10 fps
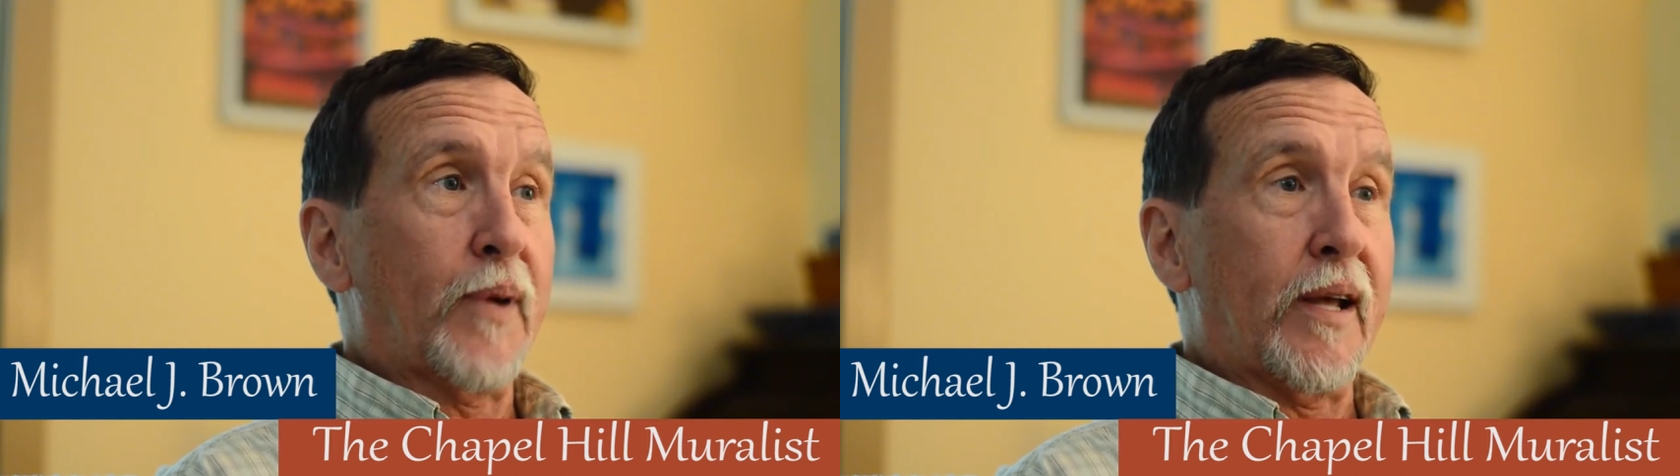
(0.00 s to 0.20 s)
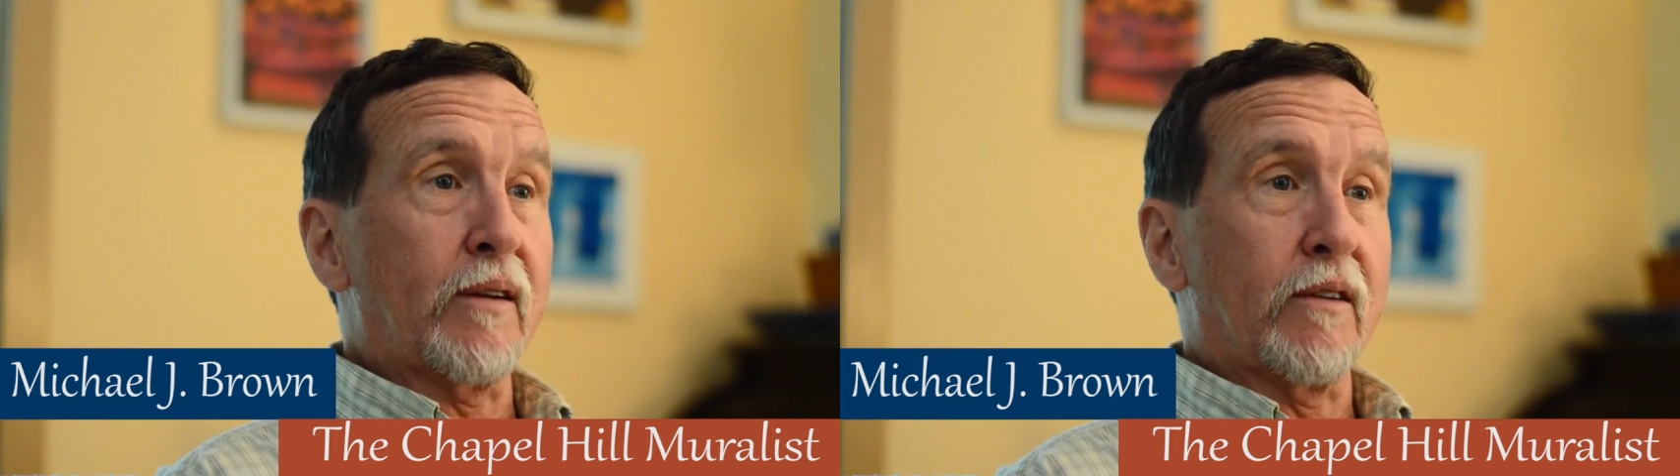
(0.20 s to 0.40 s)

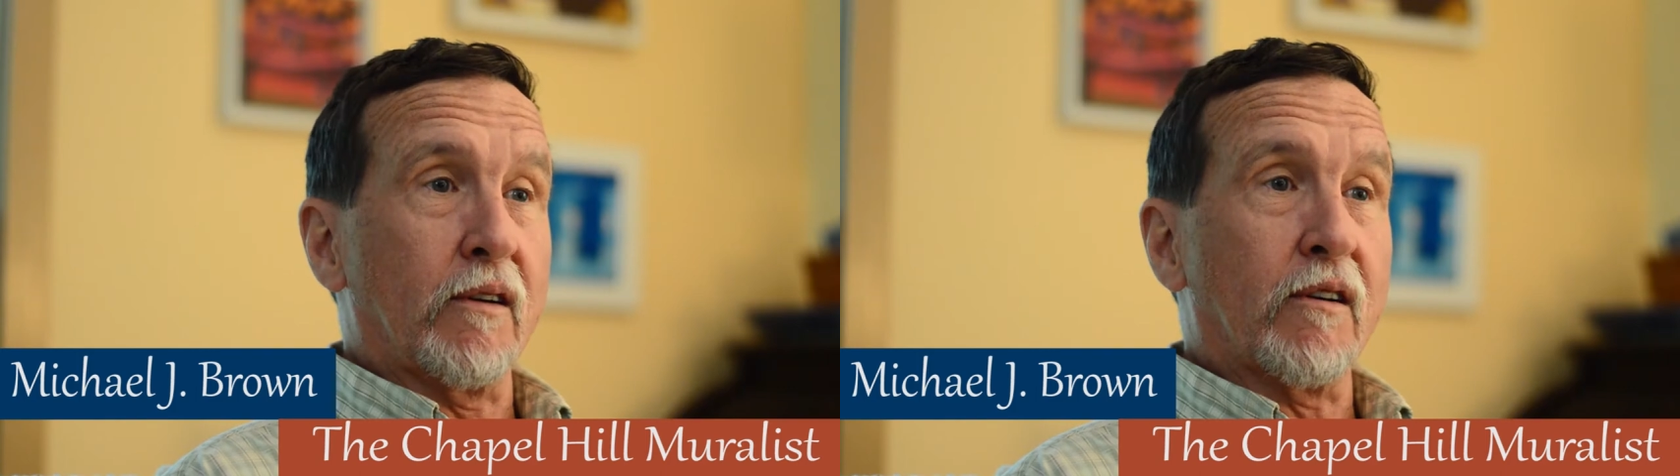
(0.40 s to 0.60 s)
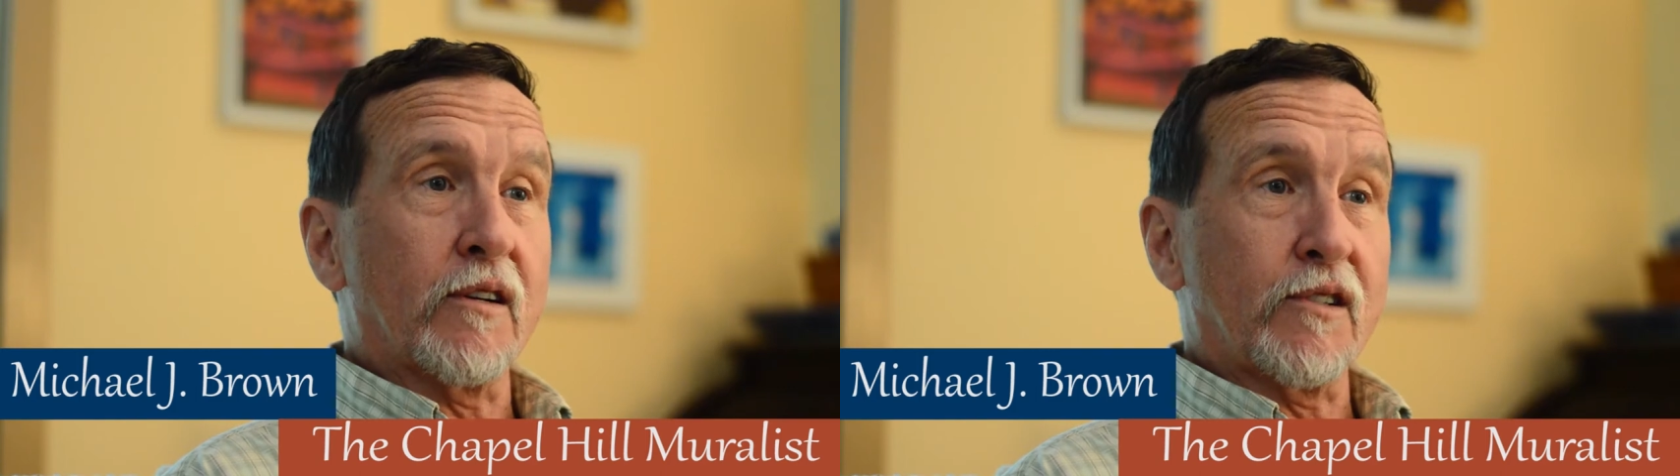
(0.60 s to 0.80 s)
paint
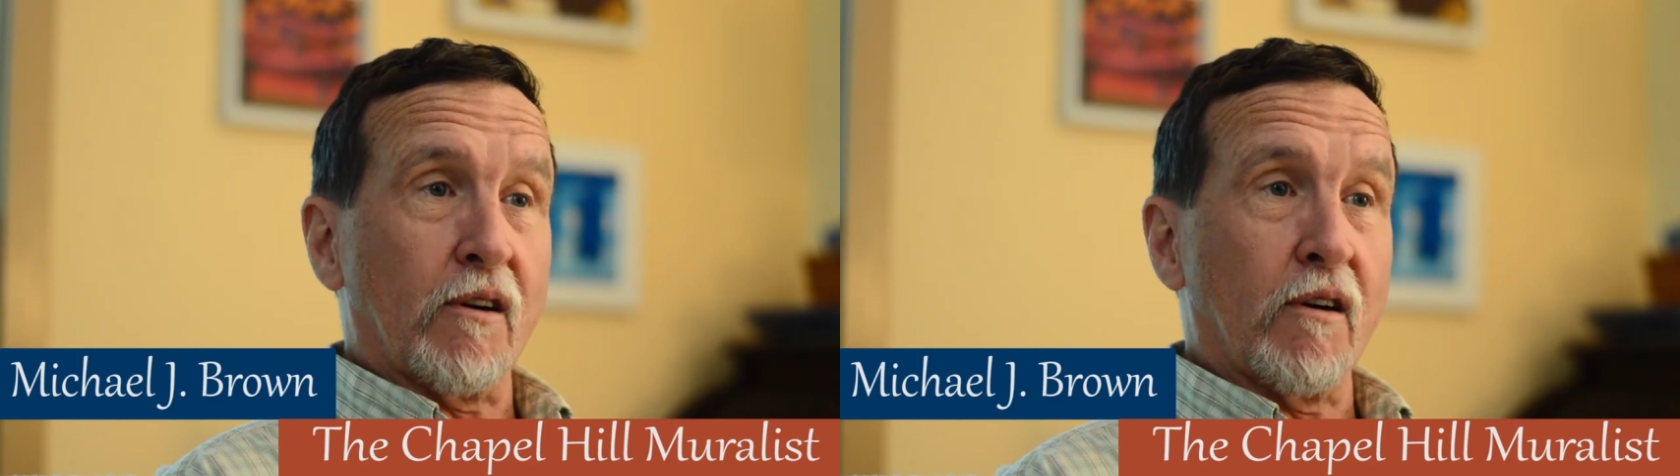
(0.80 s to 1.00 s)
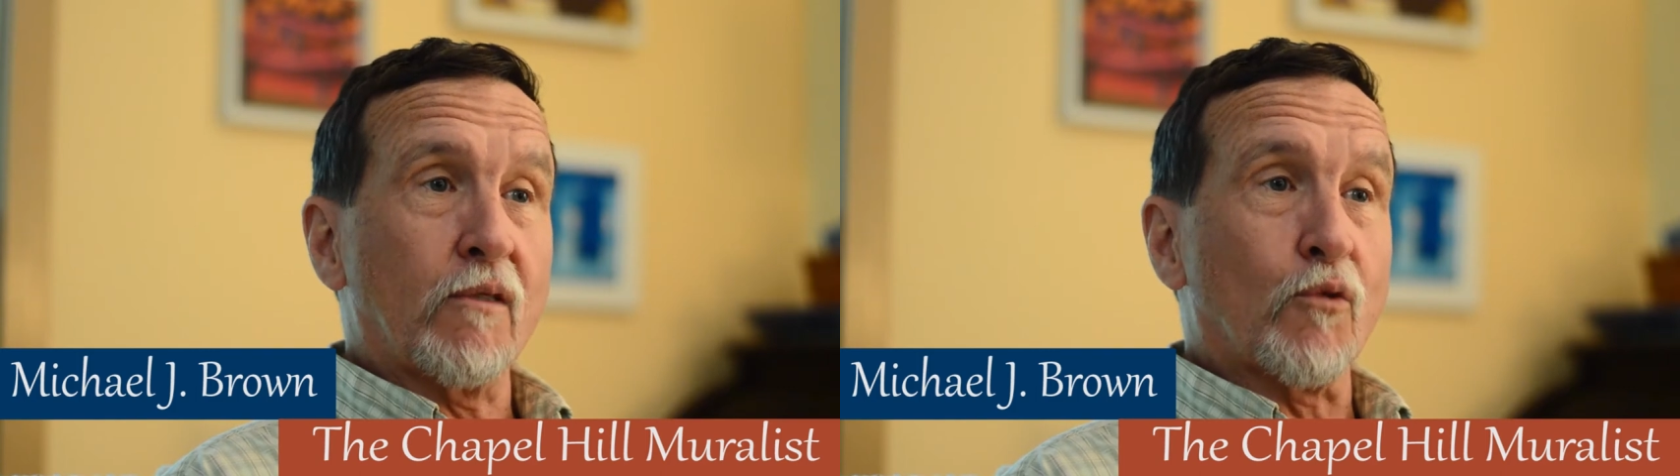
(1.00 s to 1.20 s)
large
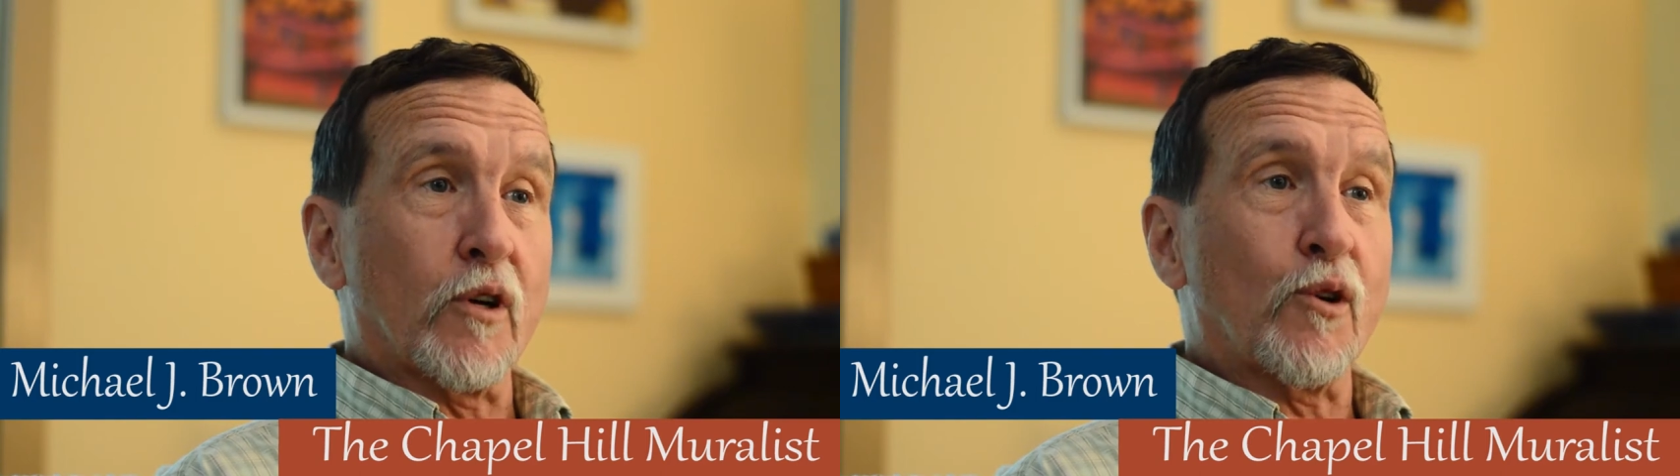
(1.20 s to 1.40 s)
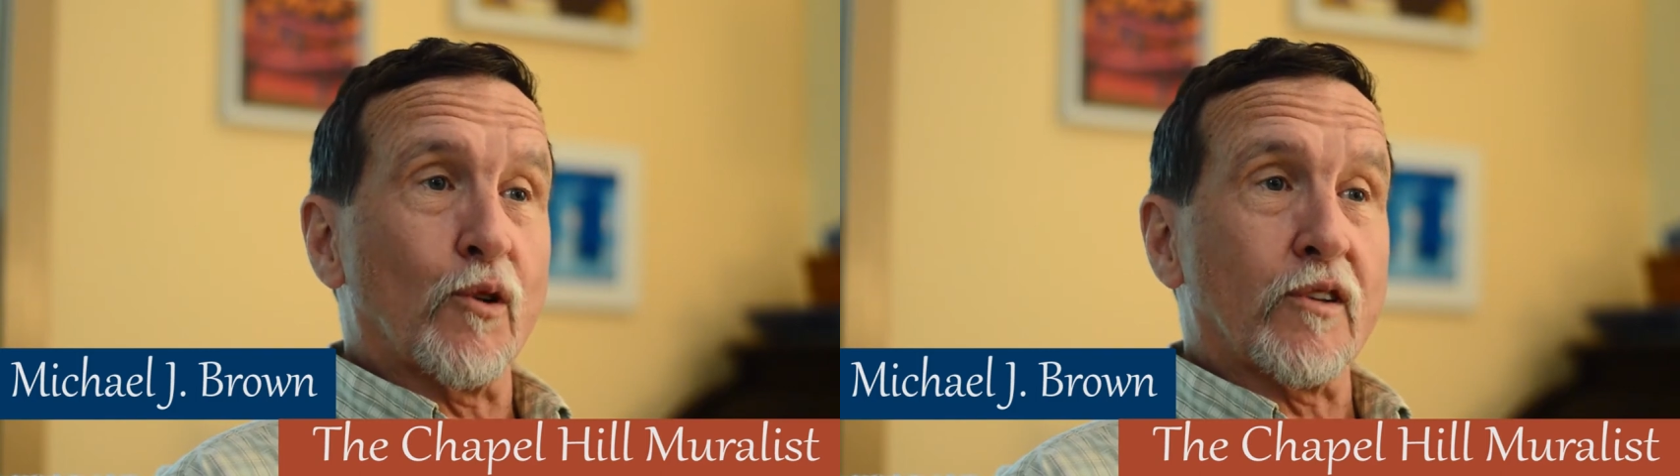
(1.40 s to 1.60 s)
artwork on